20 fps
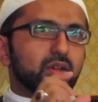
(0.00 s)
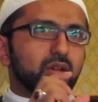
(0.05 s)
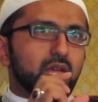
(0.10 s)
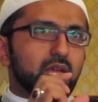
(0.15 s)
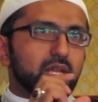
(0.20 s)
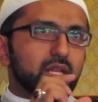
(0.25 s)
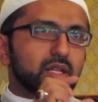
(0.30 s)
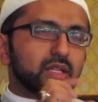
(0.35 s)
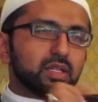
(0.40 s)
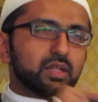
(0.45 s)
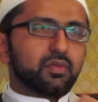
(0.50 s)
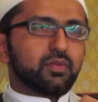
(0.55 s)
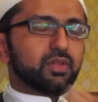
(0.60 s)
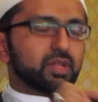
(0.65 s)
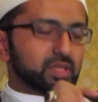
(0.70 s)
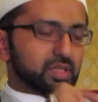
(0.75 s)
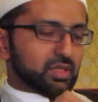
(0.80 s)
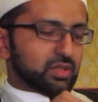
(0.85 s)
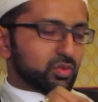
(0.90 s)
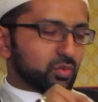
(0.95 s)
in a
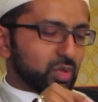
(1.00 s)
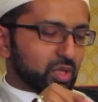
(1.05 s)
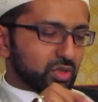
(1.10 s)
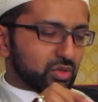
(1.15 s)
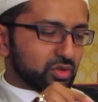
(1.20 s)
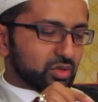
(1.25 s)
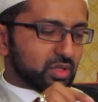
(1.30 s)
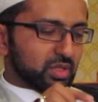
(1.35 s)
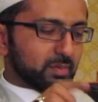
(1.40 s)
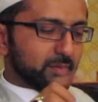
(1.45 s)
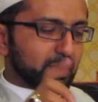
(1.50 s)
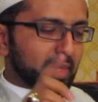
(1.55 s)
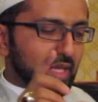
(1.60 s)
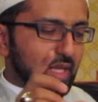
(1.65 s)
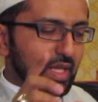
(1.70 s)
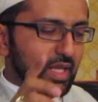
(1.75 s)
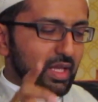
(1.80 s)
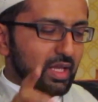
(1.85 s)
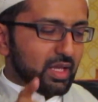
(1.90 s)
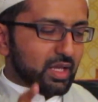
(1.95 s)
different situation,
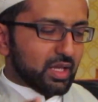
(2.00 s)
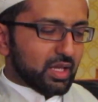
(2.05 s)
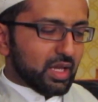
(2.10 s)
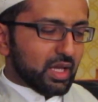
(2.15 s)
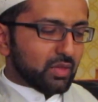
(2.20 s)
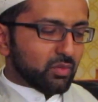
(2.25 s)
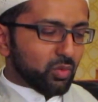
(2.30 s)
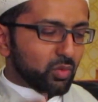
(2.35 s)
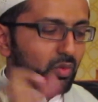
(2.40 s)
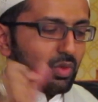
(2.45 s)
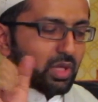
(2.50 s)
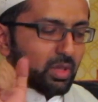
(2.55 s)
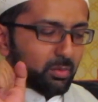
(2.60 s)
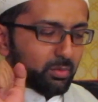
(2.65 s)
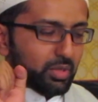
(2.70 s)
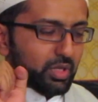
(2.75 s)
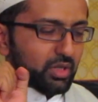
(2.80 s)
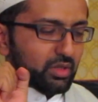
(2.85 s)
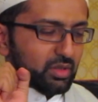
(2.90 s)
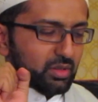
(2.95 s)
and we'll
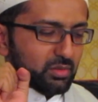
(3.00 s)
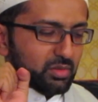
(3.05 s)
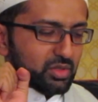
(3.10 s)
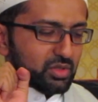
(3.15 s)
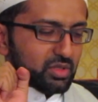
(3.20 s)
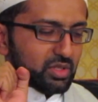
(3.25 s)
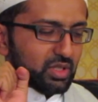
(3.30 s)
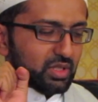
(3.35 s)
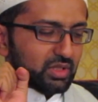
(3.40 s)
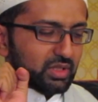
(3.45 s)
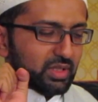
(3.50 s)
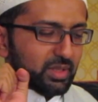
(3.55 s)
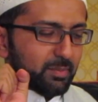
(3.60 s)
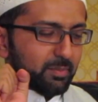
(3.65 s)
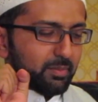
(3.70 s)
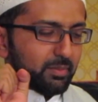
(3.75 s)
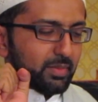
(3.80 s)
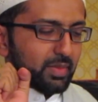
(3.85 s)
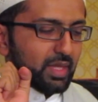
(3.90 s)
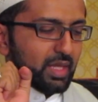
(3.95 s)
compare them
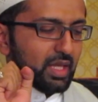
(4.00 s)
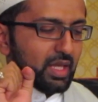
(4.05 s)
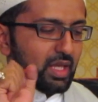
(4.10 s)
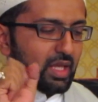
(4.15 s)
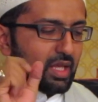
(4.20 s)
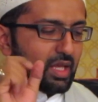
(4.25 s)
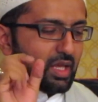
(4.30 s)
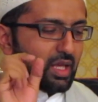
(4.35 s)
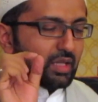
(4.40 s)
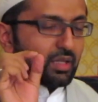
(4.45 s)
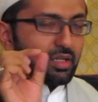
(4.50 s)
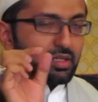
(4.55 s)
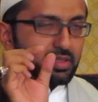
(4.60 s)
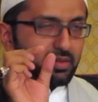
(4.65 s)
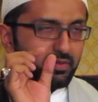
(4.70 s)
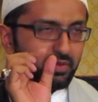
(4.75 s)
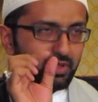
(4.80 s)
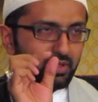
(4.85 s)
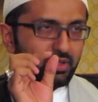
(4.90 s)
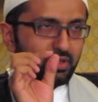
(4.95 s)
inshallah. And there's
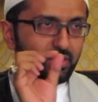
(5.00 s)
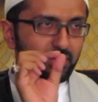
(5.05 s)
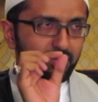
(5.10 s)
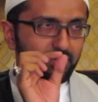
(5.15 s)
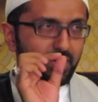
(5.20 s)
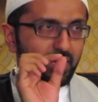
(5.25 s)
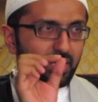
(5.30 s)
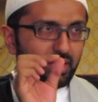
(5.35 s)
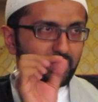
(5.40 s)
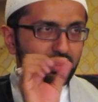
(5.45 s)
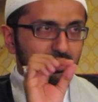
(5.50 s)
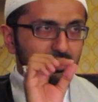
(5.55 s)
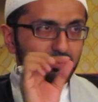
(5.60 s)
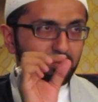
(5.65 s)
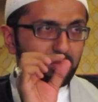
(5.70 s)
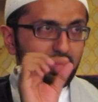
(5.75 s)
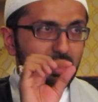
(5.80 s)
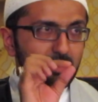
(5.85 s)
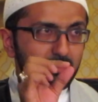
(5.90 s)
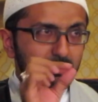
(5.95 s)
a very
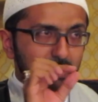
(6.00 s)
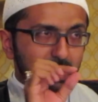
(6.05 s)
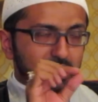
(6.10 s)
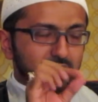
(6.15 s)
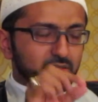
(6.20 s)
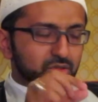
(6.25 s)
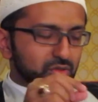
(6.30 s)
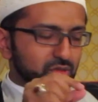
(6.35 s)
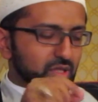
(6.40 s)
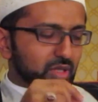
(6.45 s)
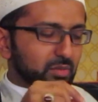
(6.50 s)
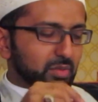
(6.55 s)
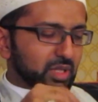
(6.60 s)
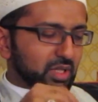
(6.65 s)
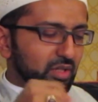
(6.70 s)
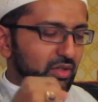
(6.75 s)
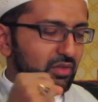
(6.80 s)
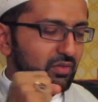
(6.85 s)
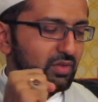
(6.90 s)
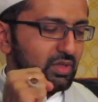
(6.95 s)
fine message
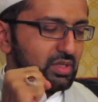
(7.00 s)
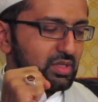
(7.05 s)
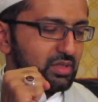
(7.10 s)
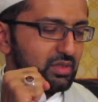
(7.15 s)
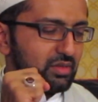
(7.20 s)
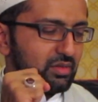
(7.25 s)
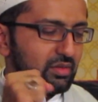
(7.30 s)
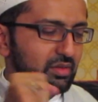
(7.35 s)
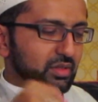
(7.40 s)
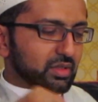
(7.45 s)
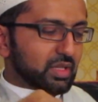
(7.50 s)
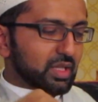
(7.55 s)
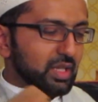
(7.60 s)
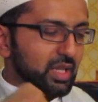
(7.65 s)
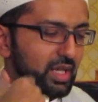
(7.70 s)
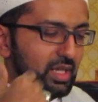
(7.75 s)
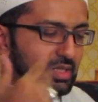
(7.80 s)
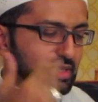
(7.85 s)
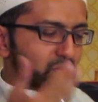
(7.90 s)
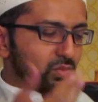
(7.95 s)
coming out of this. The
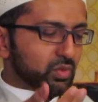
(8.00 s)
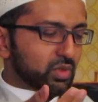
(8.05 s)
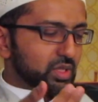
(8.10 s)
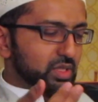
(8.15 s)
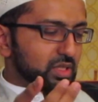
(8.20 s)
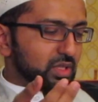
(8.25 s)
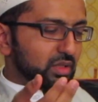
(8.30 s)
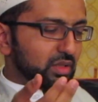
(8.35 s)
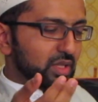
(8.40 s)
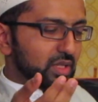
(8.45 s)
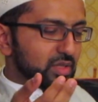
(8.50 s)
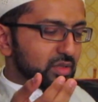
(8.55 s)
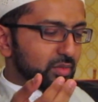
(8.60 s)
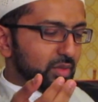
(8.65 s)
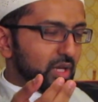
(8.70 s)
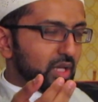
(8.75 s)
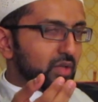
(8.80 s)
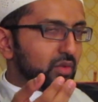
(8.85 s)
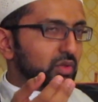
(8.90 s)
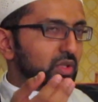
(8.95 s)
next verse, Allah
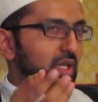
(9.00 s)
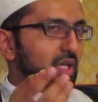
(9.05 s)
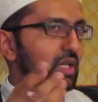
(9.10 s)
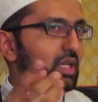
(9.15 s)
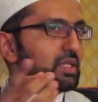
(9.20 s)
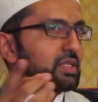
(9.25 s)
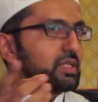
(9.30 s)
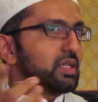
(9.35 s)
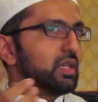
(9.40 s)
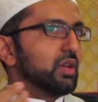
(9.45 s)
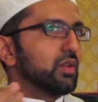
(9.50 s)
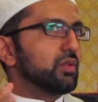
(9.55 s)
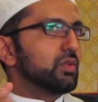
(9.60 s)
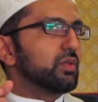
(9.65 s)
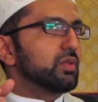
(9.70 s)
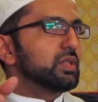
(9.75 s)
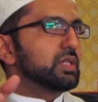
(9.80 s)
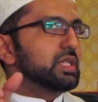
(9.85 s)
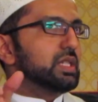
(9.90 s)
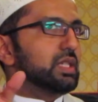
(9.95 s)
subhanahu wa ta'ala is
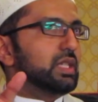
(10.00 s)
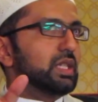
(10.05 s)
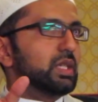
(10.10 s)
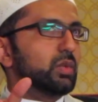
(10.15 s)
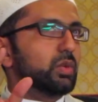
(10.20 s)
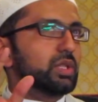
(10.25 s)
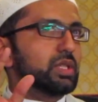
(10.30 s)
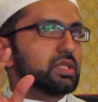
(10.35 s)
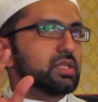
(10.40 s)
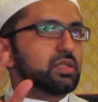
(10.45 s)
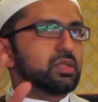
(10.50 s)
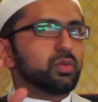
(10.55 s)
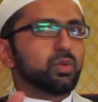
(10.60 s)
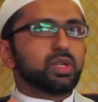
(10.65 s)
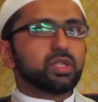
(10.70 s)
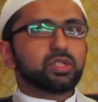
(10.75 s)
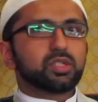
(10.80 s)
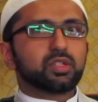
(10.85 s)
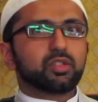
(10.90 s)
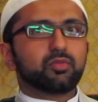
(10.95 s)
now dealing with the
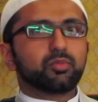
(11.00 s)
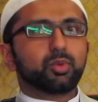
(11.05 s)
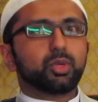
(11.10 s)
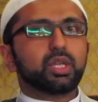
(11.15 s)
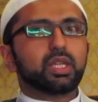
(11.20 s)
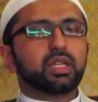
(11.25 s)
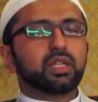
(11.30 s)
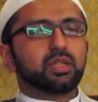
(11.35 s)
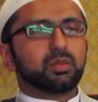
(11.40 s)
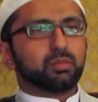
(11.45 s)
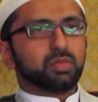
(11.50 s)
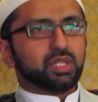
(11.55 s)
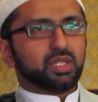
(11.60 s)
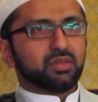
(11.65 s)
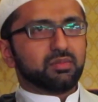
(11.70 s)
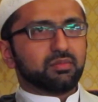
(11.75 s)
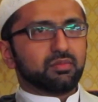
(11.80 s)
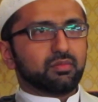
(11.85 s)
situation of polygamy.